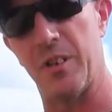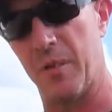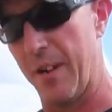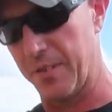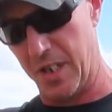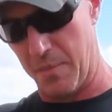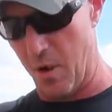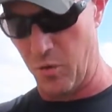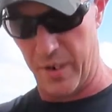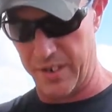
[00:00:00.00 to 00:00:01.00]
You don't have to come
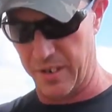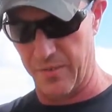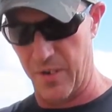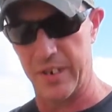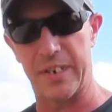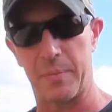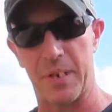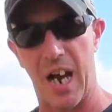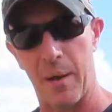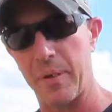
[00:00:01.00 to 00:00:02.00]
all the way to the very tip
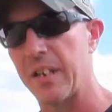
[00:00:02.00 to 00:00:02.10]
top.